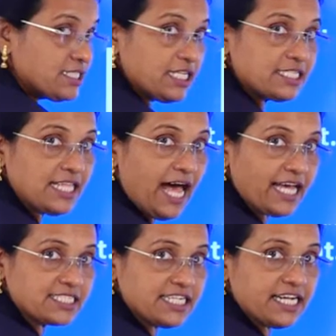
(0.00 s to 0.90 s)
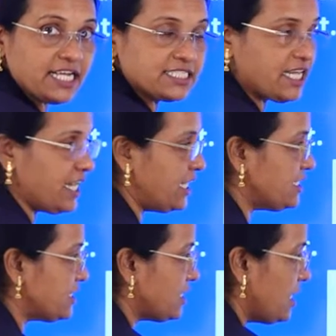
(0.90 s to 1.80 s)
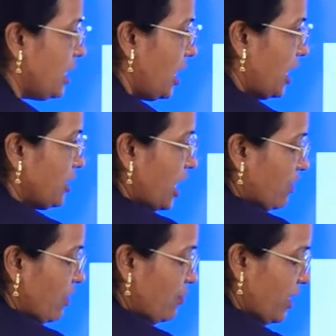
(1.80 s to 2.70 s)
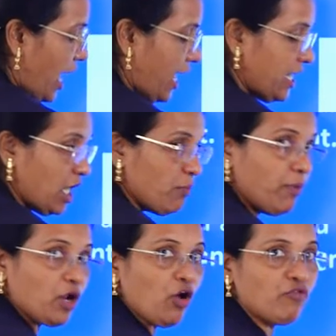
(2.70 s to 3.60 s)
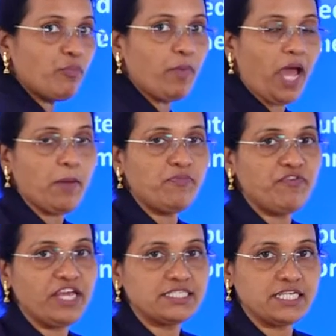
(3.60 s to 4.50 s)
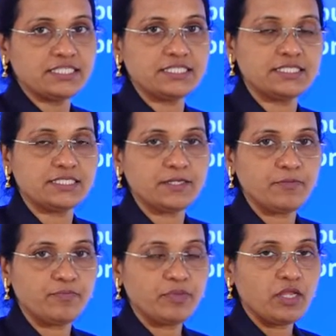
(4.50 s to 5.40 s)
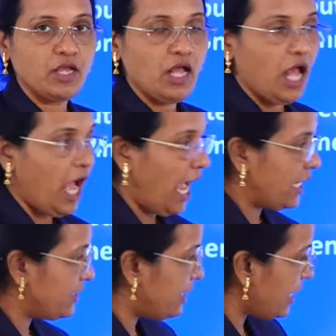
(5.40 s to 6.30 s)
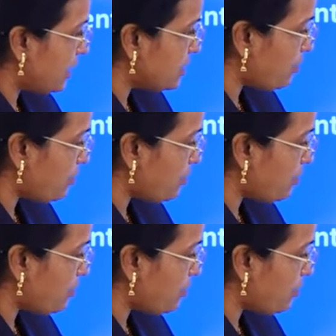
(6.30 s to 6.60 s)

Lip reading: this large data sets there will be n number of map phases, and these